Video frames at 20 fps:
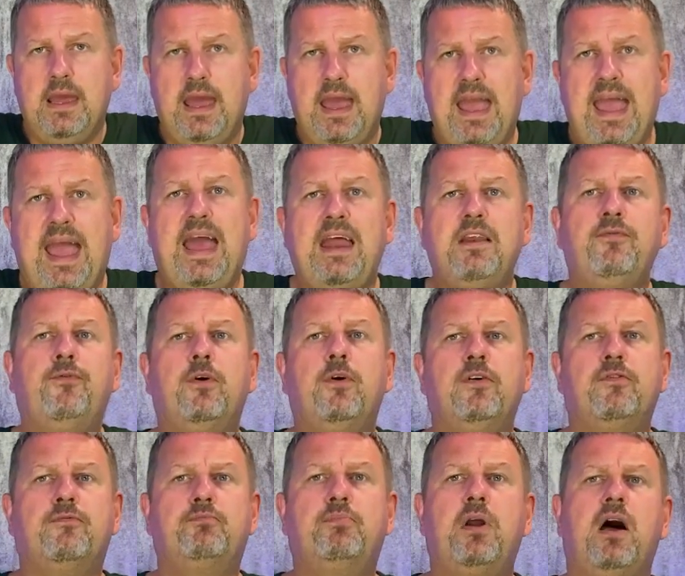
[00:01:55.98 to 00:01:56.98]
A handful
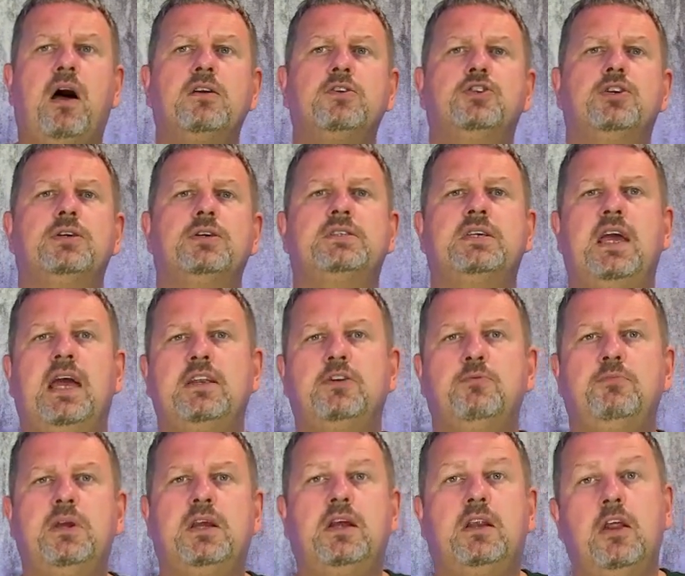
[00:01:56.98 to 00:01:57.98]
of branches had to
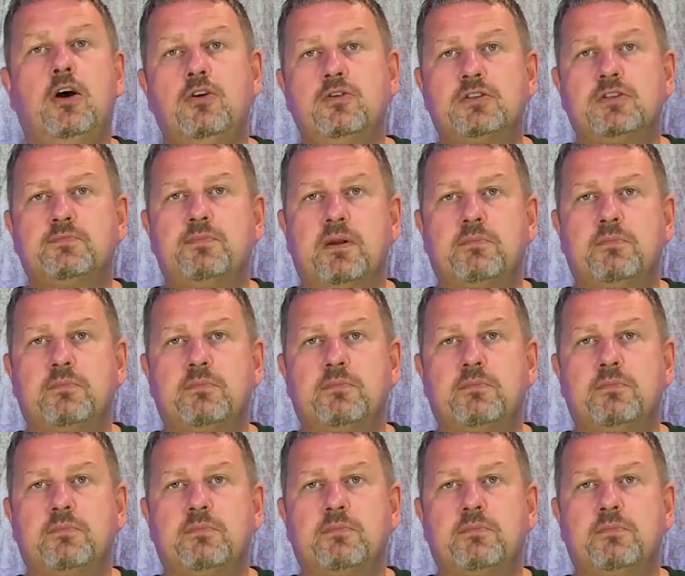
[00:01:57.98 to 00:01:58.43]
be closed,